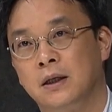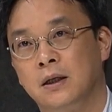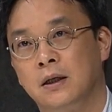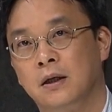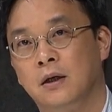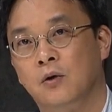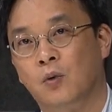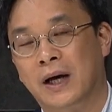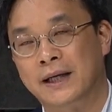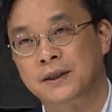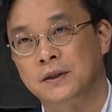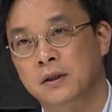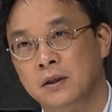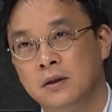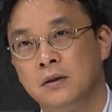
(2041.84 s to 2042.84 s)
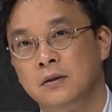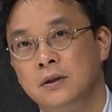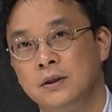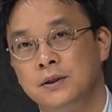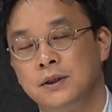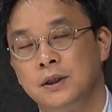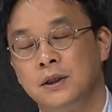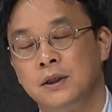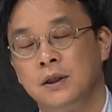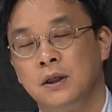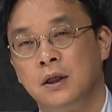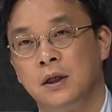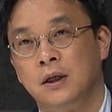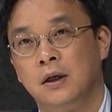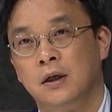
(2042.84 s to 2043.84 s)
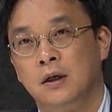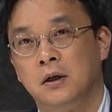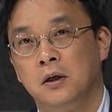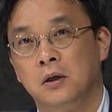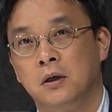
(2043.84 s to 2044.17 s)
in many different countries,